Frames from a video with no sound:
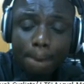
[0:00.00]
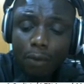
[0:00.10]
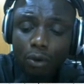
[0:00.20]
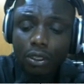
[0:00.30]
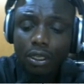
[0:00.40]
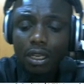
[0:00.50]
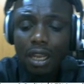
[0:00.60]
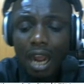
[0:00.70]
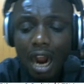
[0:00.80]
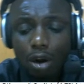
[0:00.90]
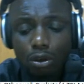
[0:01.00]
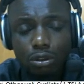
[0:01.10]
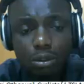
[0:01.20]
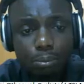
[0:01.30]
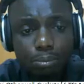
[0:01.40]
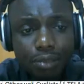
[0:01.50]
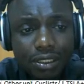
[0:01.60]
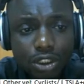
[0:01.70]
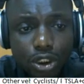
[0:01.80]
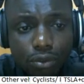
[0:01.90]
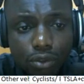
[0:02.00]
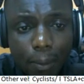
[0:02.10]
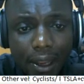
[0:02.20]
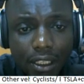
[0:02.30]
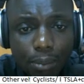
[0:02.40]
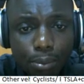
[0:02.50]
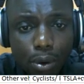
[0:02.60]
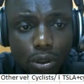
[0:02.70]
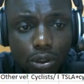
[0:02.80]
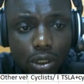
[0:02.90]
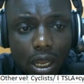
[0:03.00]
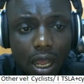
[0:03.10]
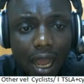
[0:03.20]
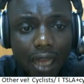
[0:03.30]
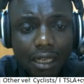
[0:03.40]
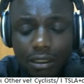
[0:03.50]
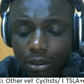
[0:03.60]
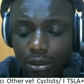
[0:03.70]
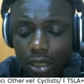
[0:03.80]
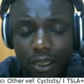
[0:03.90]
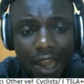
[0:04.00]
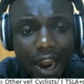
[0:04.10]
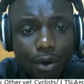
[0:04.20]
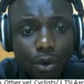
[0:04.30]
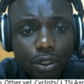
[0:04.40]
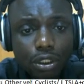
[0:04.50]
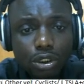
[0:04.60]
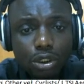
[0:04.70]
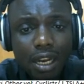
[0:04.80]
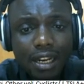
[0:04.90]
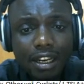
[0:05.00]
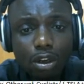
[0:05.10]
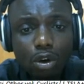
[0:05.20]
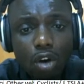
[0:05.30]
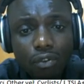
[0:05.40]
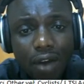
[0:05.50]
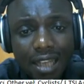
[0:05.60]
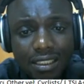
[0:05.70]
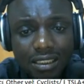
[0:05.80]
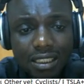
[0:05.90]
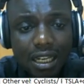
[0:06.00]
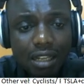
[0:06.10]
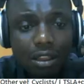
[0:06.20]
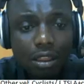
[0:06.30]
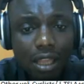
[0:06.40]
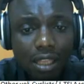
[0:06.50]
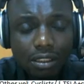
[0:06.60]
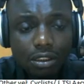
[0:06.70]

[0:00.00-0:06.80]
Okay, I'll press the shift on my keyboard and the arrow key so that it covers the death.